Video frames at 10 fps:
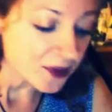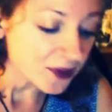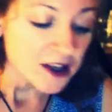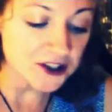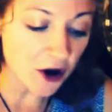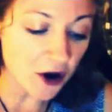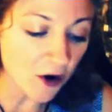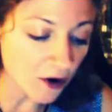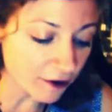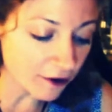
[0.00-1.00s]
So
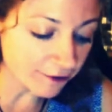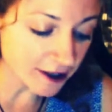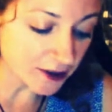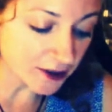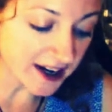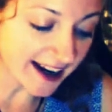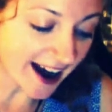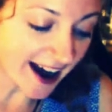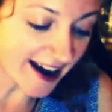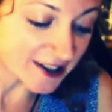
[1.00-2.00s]
the first one,
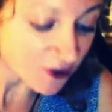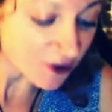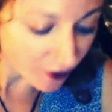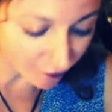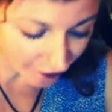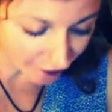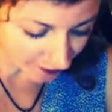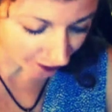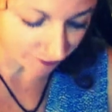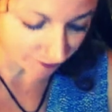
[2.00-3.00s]
so you wrote the first
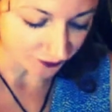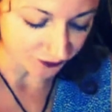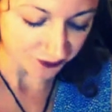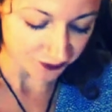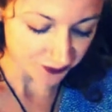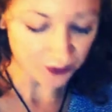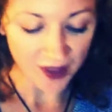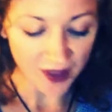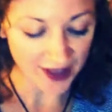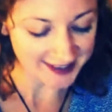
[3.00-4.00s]
one.
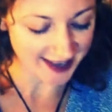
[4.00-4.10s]
That's